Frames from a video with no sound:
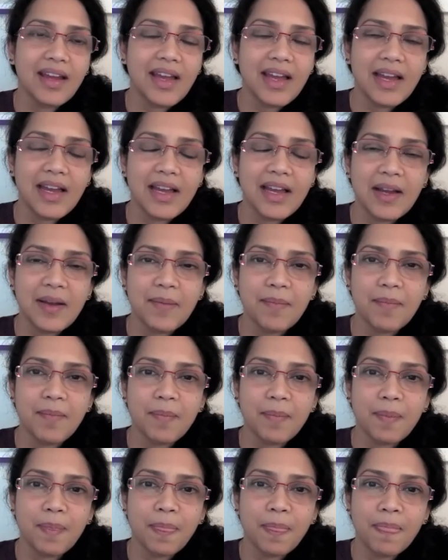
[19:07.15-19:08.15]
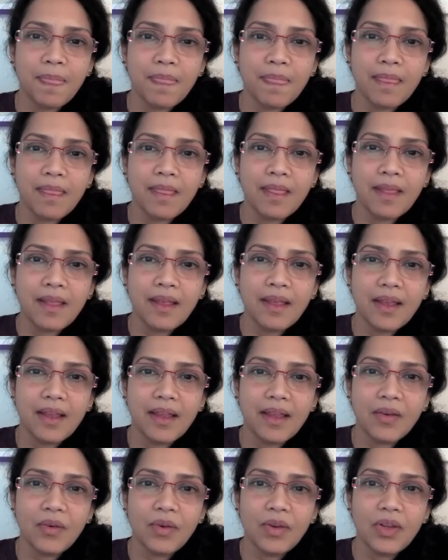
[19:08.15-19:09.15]

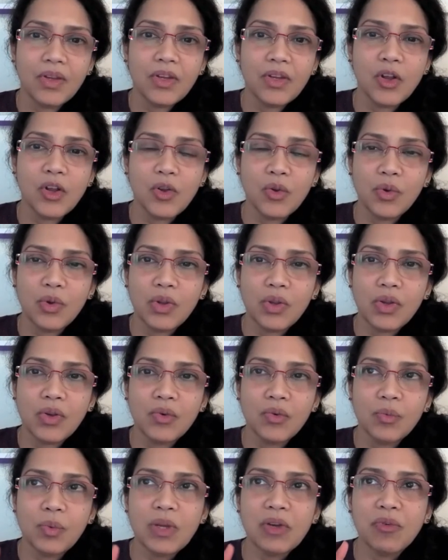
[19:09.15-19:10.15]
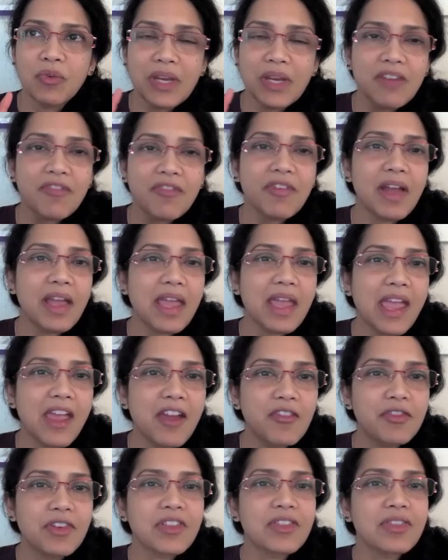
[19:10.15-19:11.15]

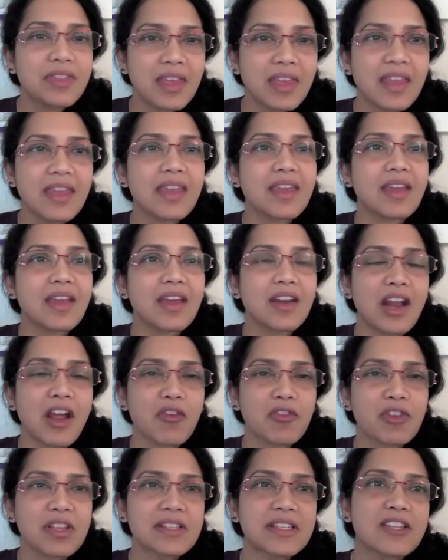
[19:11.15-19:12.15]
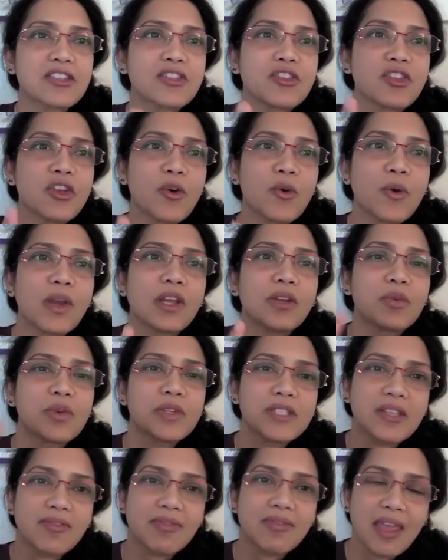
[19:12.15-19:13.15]
everything around us as though it
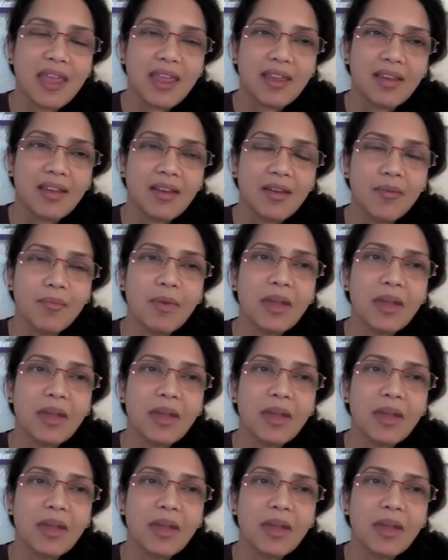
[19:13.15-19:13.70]
was a thing,